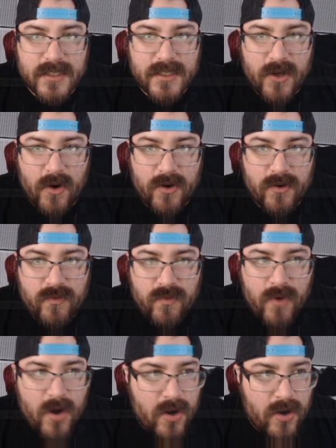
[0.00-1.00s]
go to
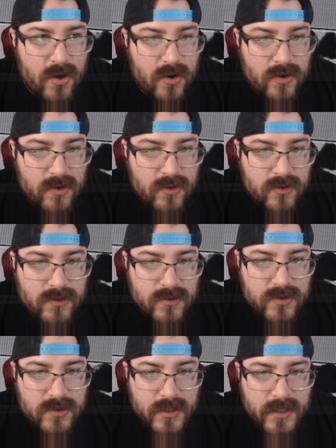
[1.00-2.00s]

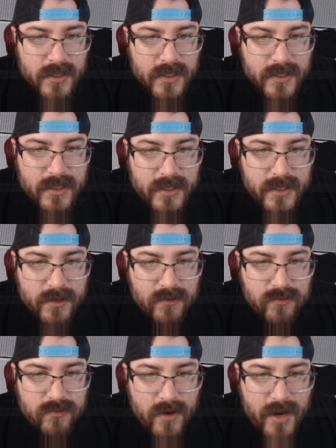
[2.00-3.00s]
roads, click
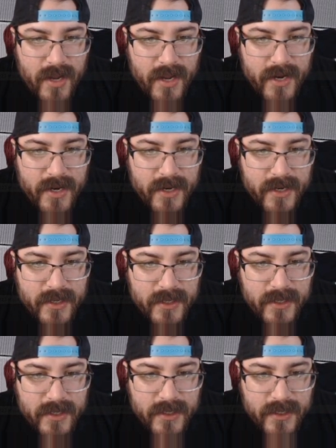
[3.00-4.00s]
right
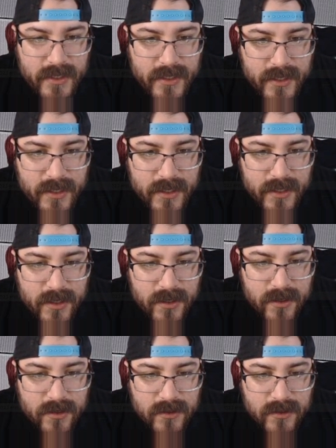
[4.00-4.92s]
here.